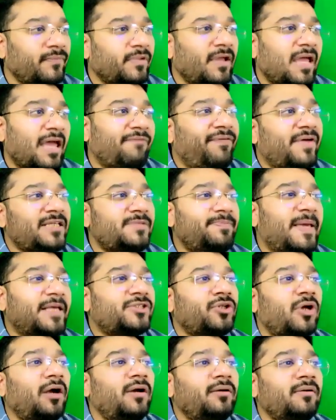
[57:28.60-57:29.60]
FS
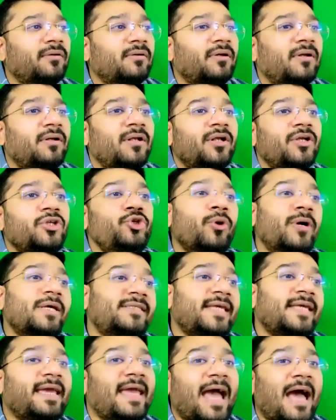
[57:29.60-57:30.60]
based on
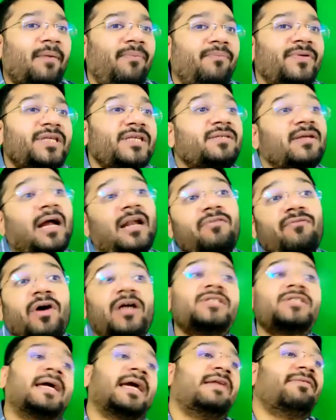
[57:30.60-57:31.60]
USA GAAP, which is
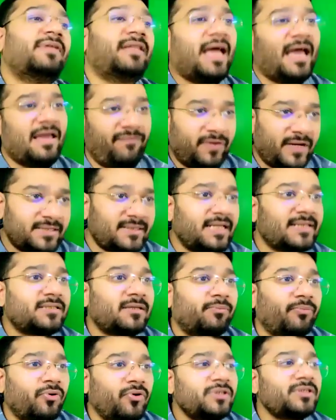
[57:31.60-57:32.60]
converged again with IFRS, let's
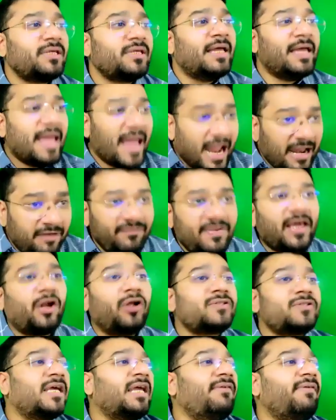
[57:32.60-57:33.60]
suppose. And we are
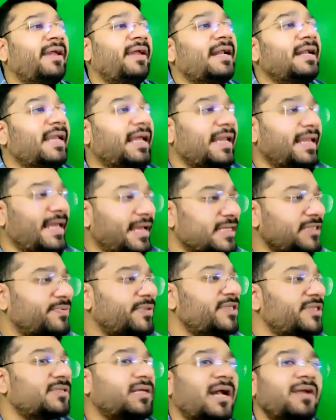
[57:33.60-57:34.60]
also giving Indian AS,
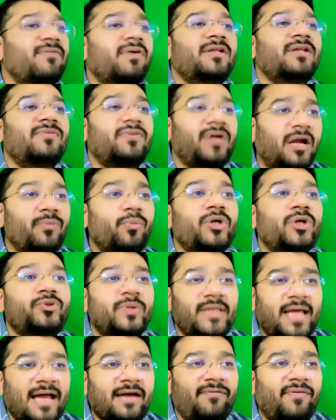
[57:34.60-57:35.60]
which is converged
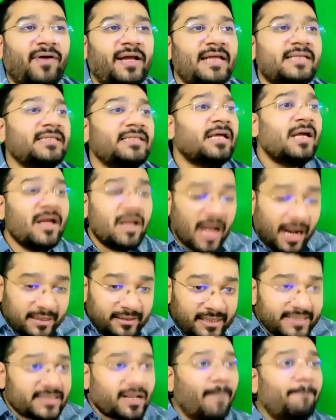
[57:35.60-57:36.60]
with IFRS. At
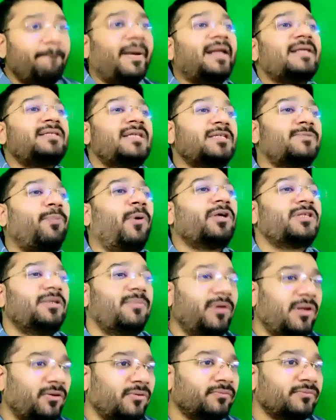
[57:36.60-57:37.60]
least comparison is
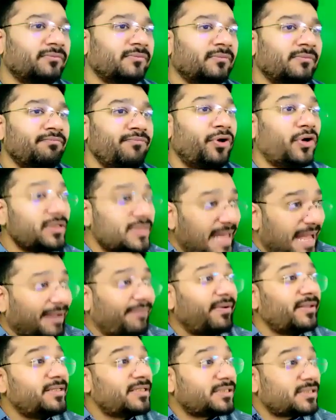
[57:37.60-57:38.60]
possible because
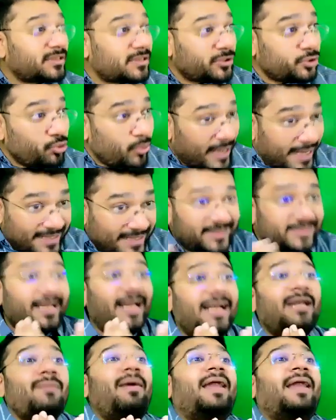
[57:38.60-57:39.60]
language is to an
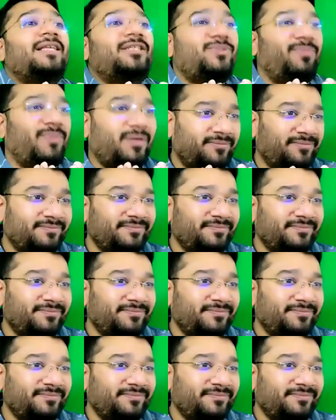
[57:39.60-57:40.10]
extent manageable.